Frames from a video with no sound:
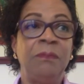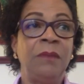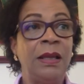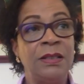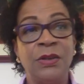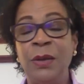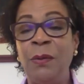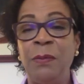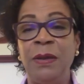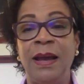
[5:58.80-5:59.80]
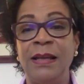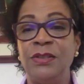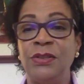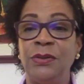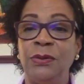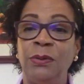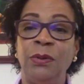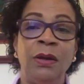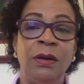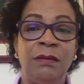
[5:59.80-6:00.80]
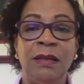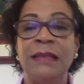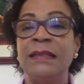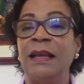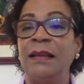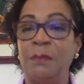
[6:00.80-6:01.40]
It's only when we get to things like the